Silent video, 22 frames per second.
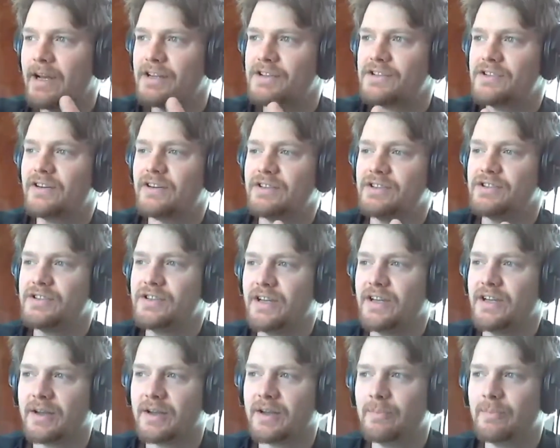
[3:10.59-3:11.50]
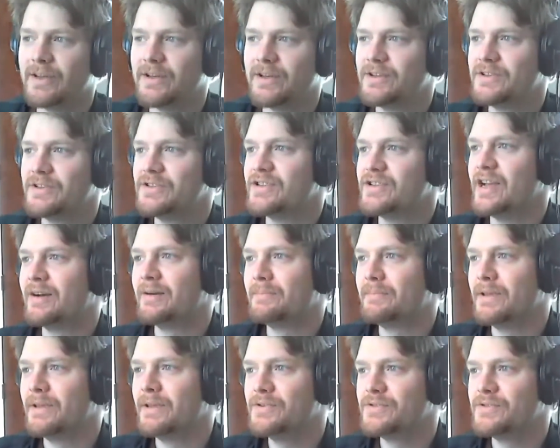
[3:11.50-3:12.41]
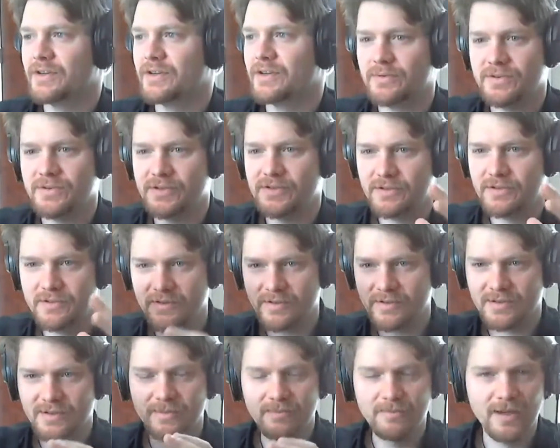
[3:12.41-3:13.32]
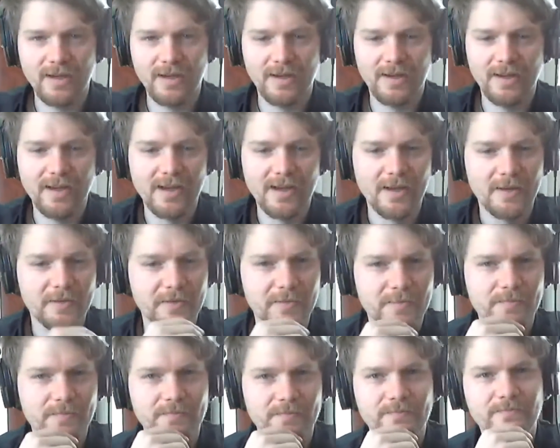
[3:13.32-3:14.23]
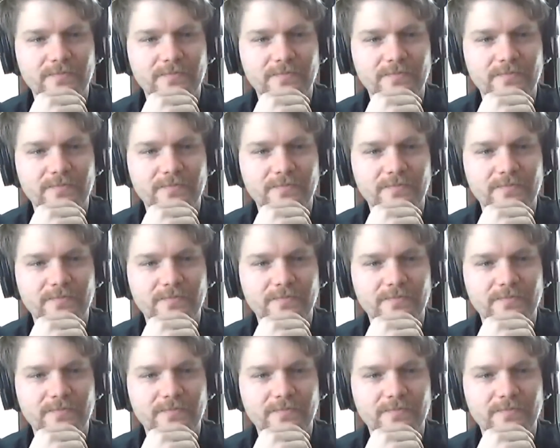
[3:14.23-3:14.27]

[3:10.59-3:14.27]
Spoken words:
mind is not in sync because our music was completely out.